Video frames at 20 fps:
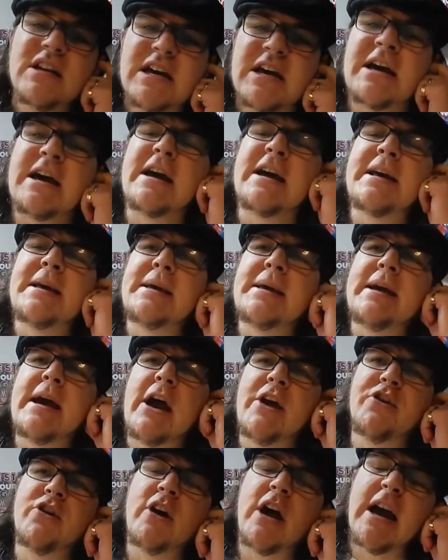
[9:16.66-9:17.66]

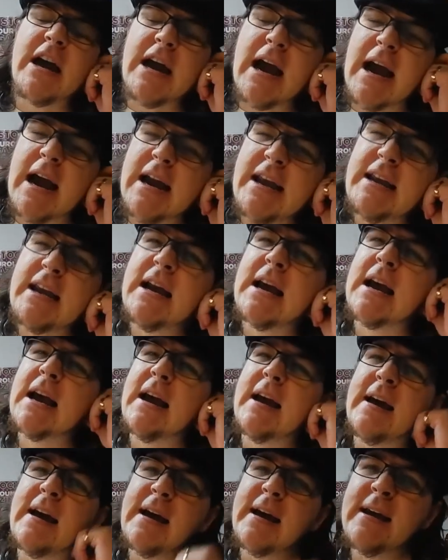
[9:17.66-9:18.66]
I
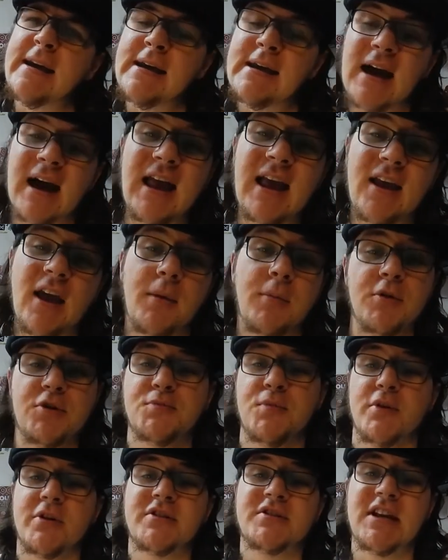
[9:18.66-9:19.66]
ain't got much
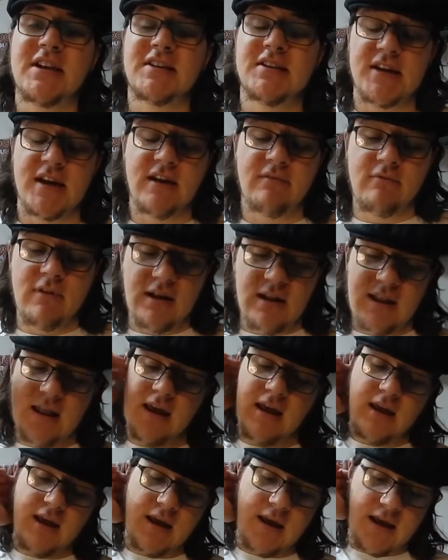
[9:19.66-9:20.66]
more to say to you,
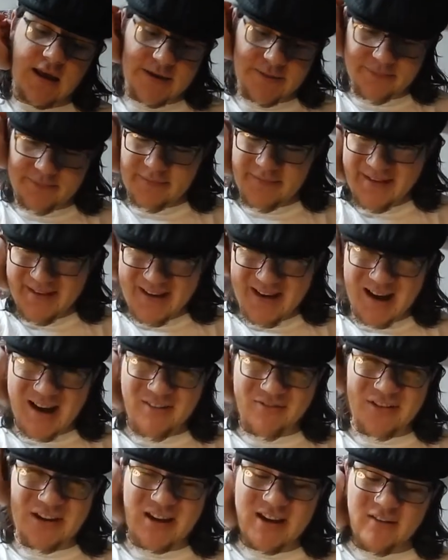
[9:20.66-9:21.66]
really. I
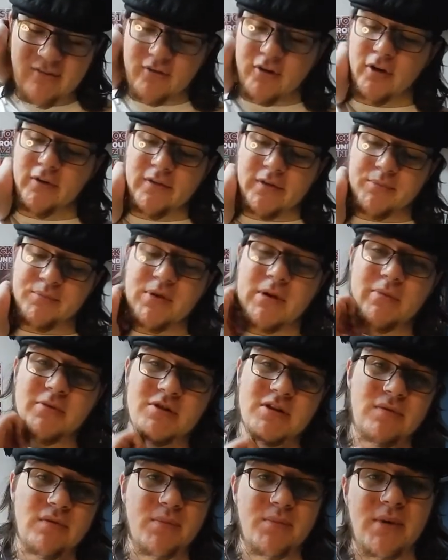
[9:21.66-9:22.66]
think I've covered pretty
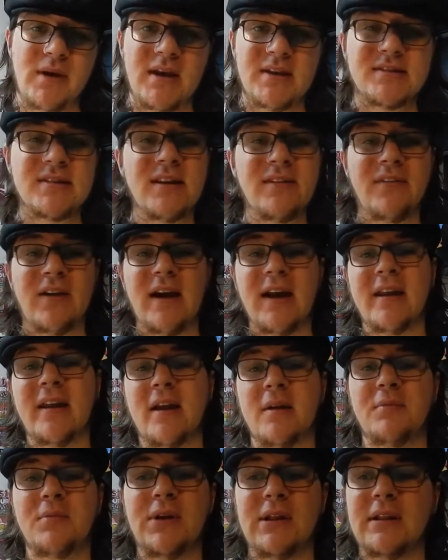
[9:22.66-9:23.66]
much every base, and if I haven't,
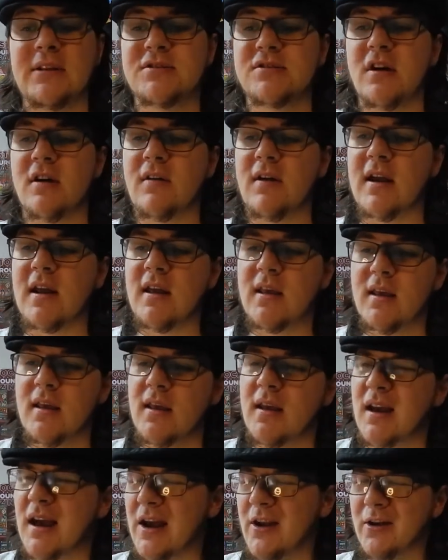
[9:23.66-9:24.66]
I'm really sorry.
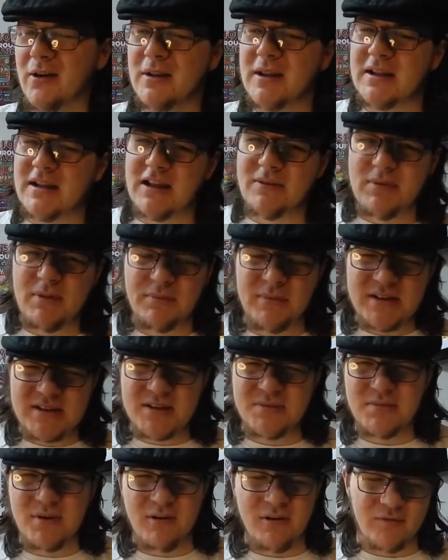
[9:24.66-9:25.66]
I know lately I've been
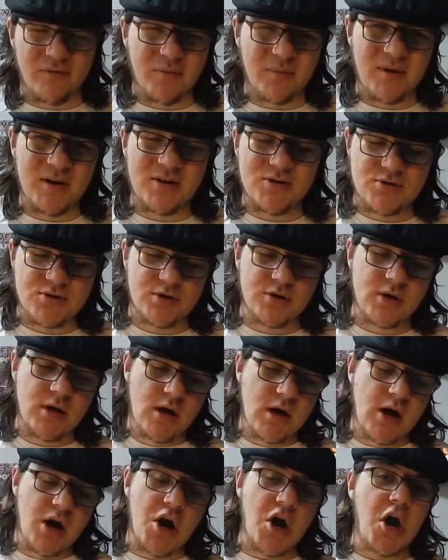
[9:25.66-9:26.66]
missing a bit of information,
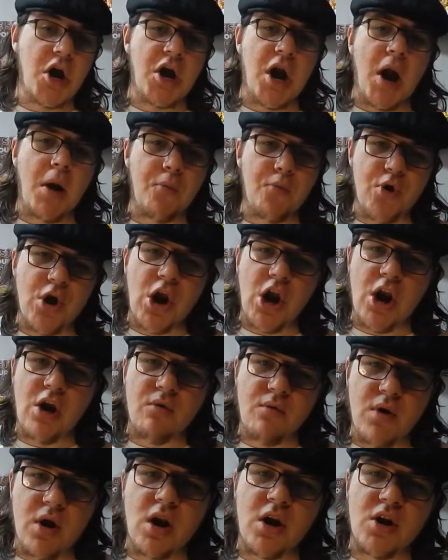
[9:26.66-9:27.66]
and I'm really,
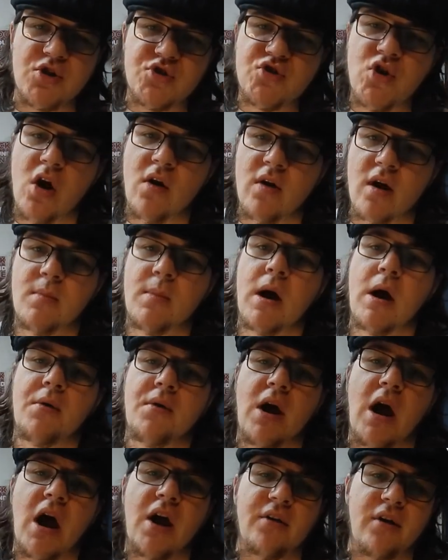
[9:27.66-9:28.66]
really sorry about
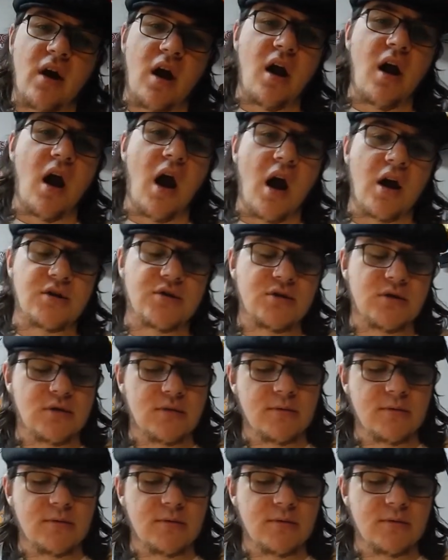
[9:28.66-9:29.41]
that. Yes.